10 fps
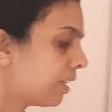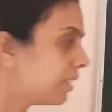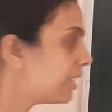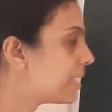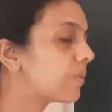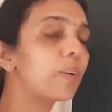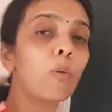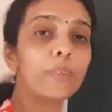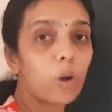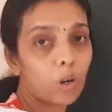This
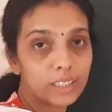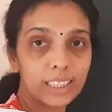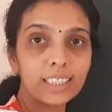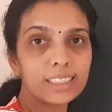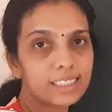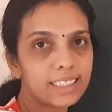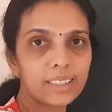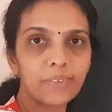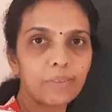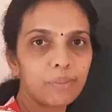one we already
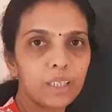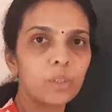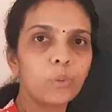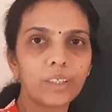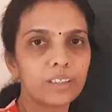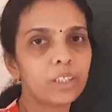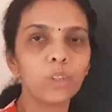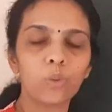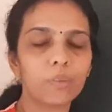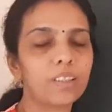discussed when we are doing
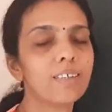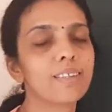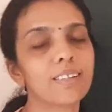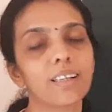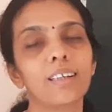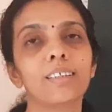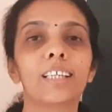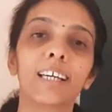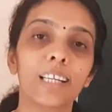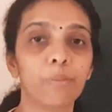the
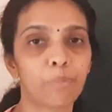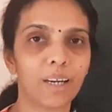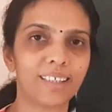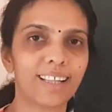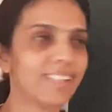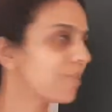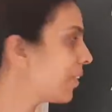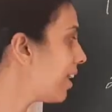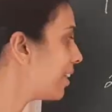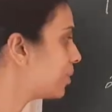theory part. That's
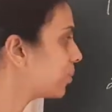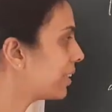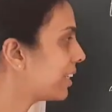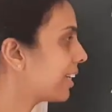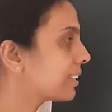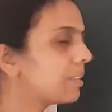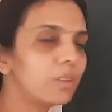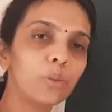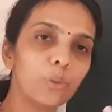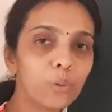why I told it like that,
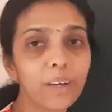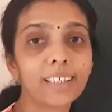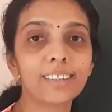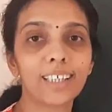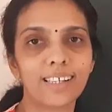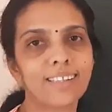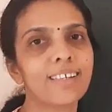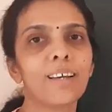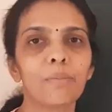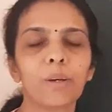you know, I guess,
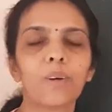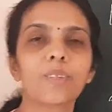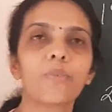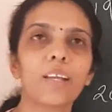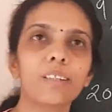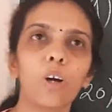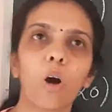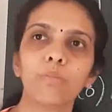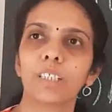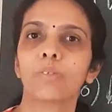because when the
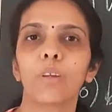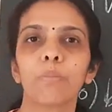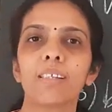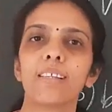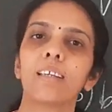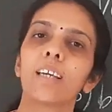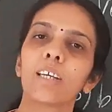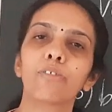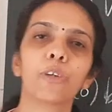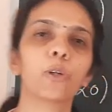object will be
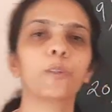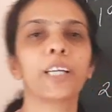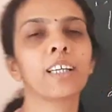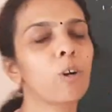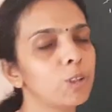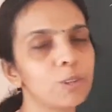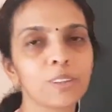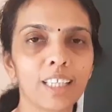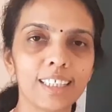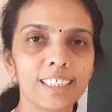sinking, floating, all
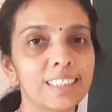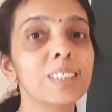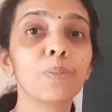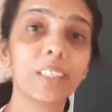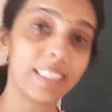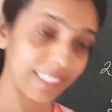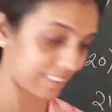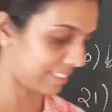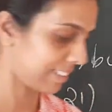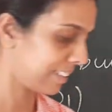those conditions we
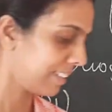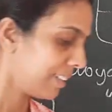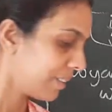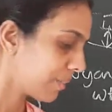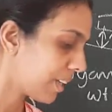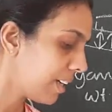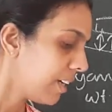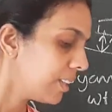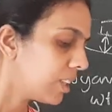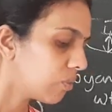did. Okay,
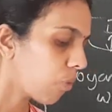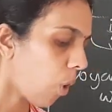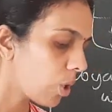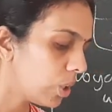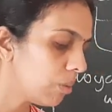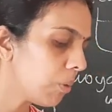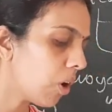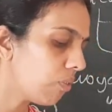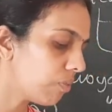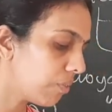the volume
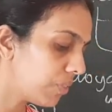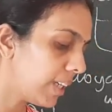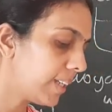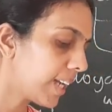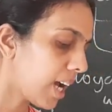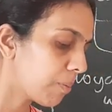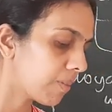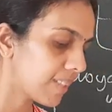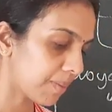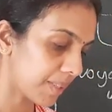of 50 gram
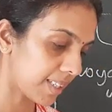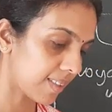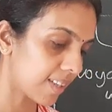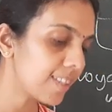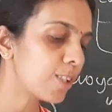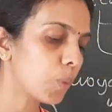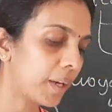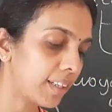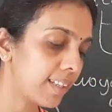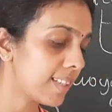of substance is
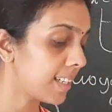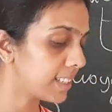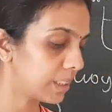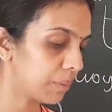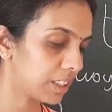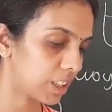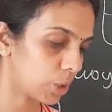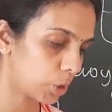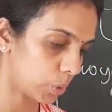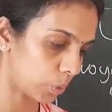20 centimeter
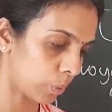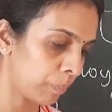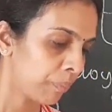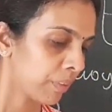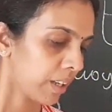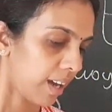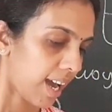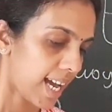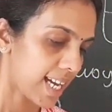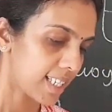cube,
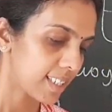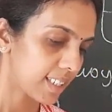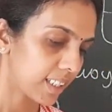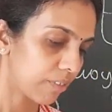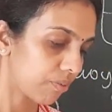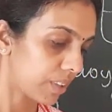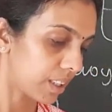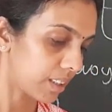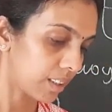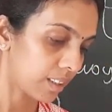and if
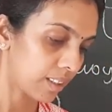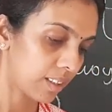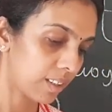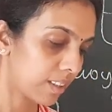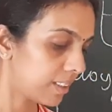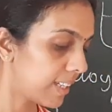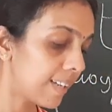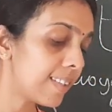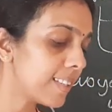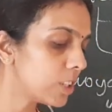the
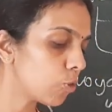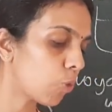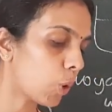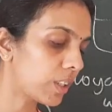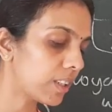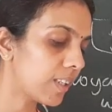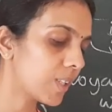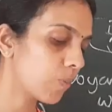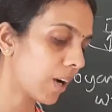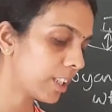density of water
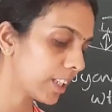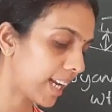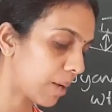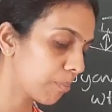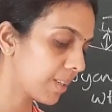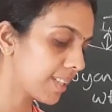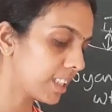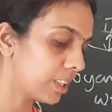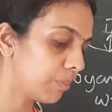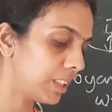is 1 gram per
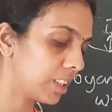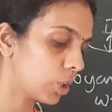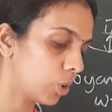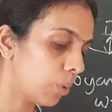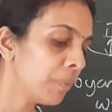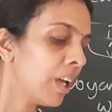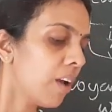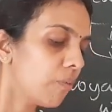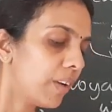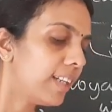centimeter cube,
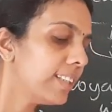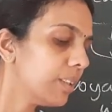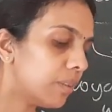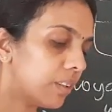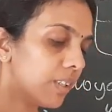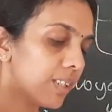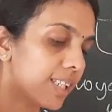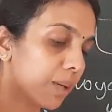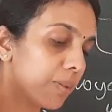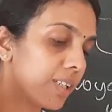will the
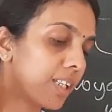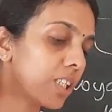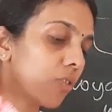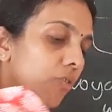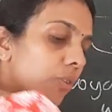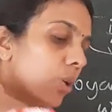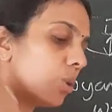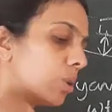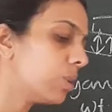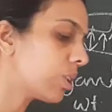substance
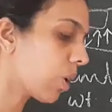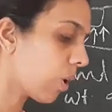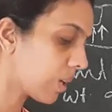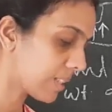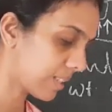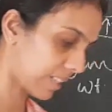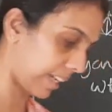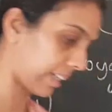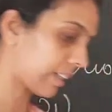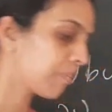float or
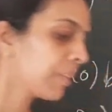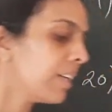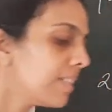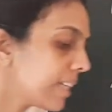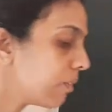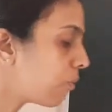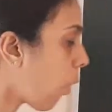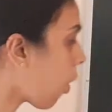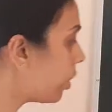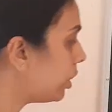sink? See,
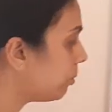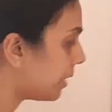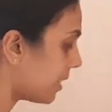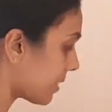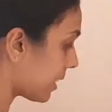volume is